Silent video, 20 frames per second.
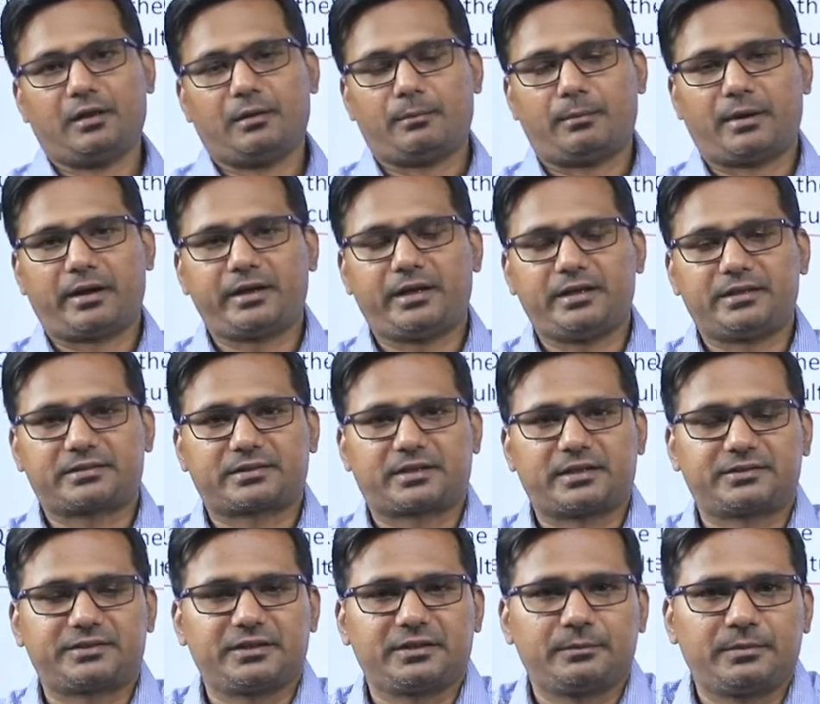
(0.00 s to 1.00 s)
By
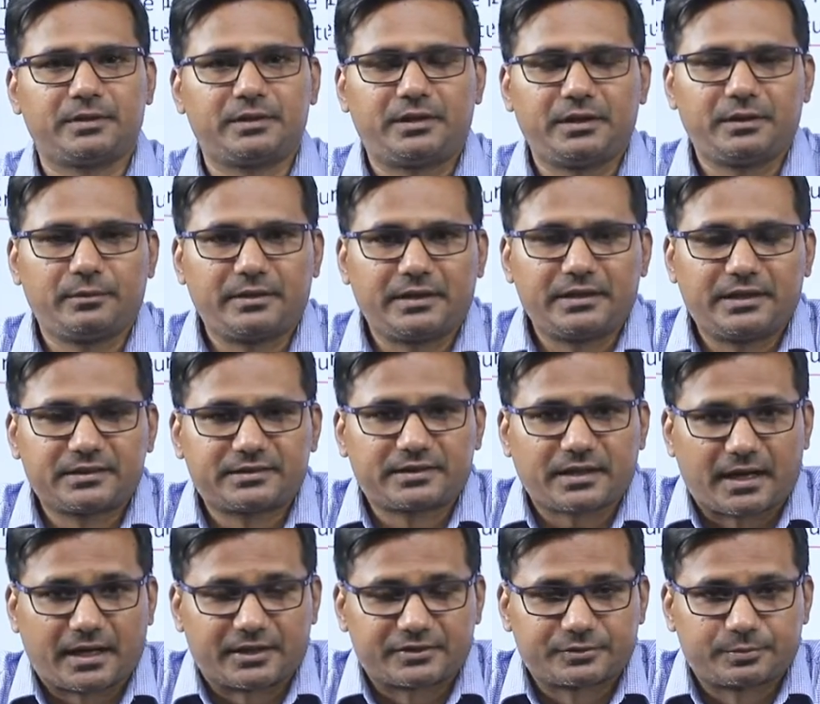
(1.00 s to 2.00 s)
discussing with the various
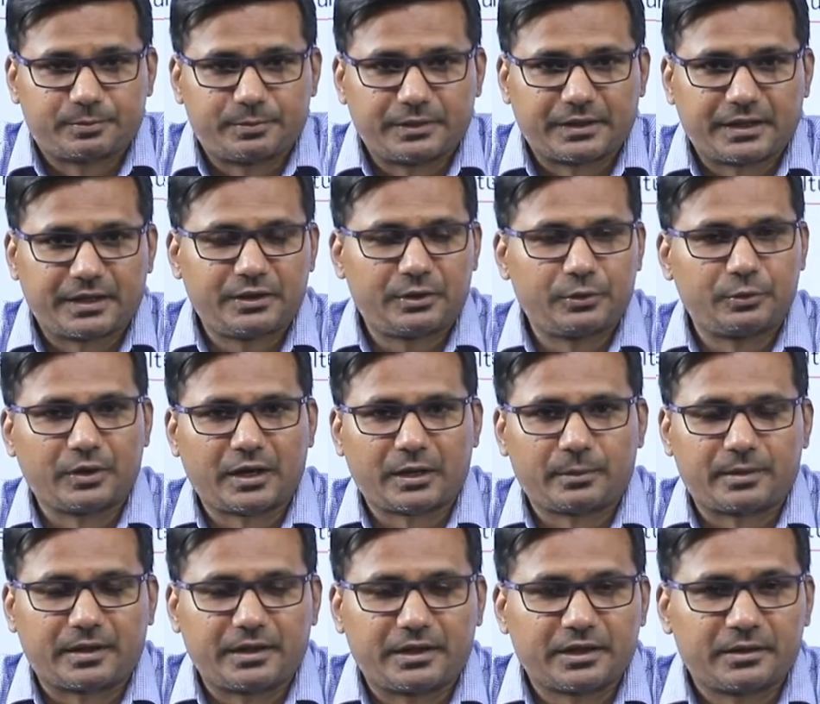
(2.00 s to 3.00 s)
aspirants who have
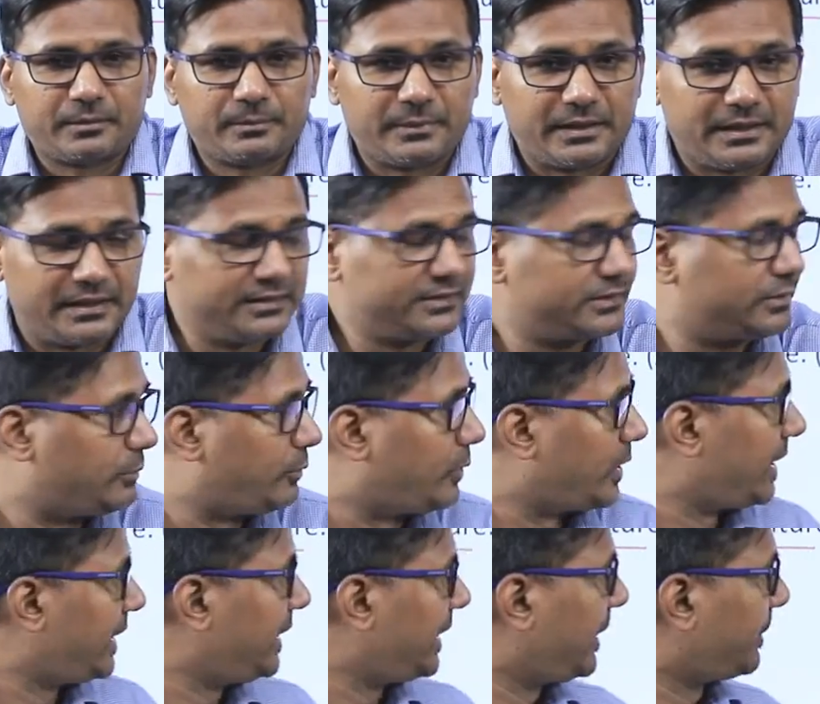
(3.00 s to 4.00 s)
written mains, what
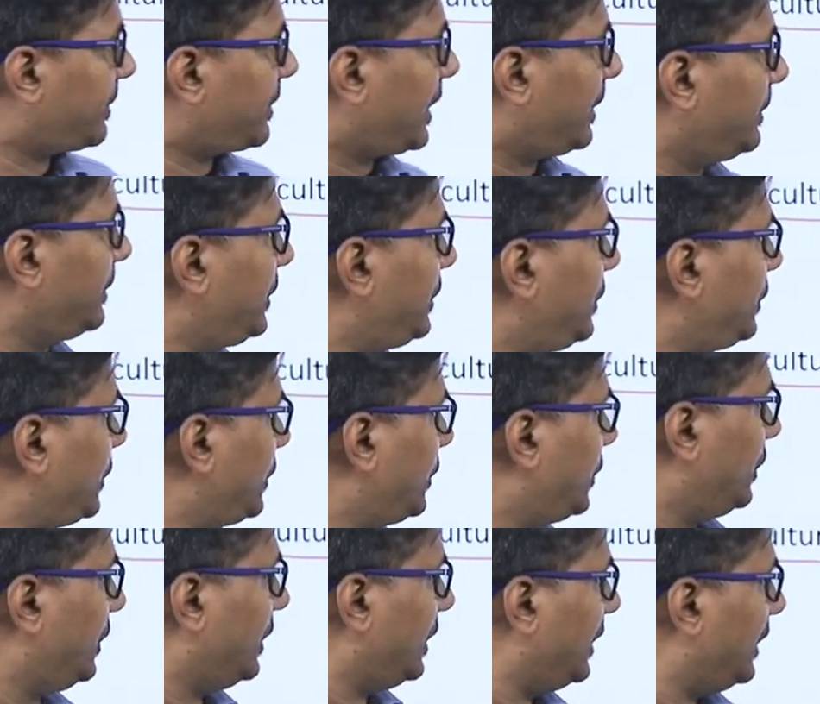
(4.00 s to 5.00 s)
I have come to
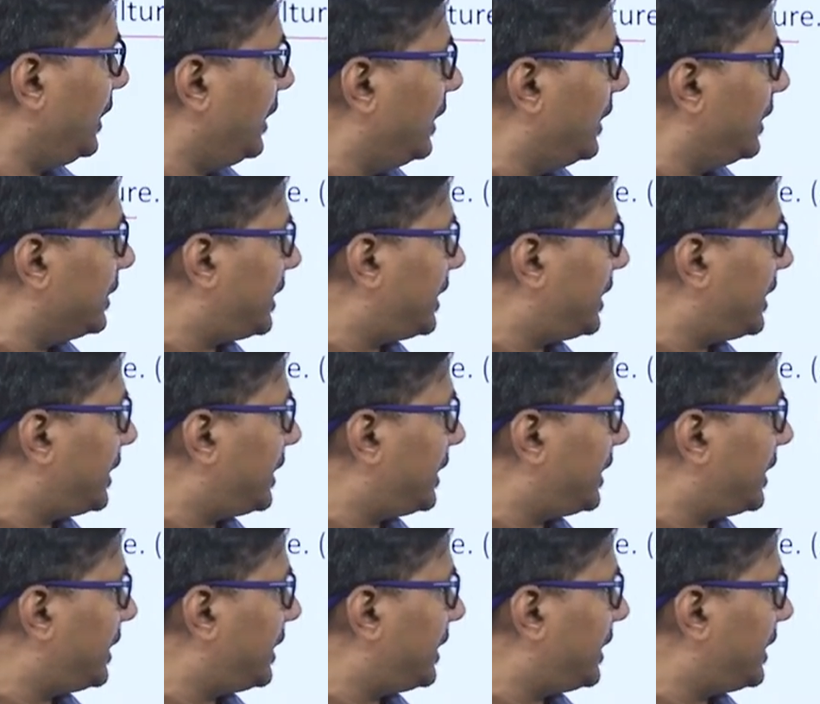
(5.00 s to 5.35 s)
know, the